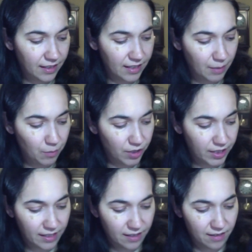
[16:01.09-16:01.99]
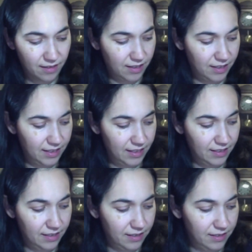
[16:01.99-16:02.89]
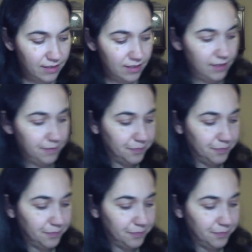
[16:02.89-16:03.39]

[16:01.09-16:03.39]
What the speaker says: that I'm working on is,